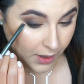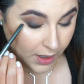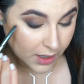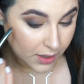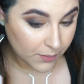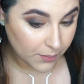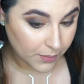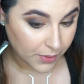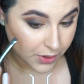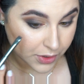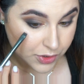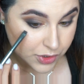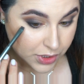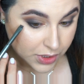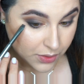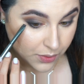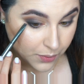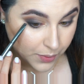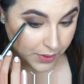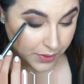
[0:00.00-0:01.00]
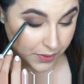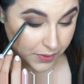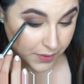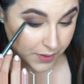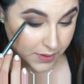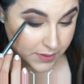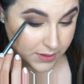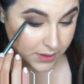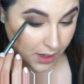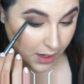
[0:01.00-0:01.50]
Kind of merge it with
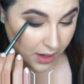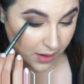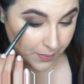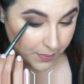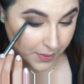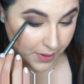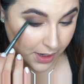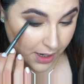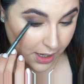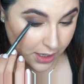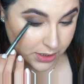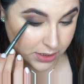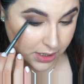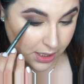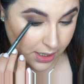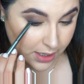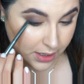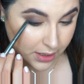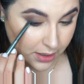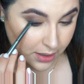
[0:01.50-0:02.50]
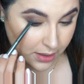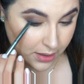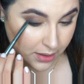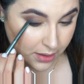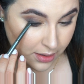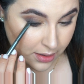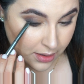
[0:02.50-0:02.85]
the top lash line.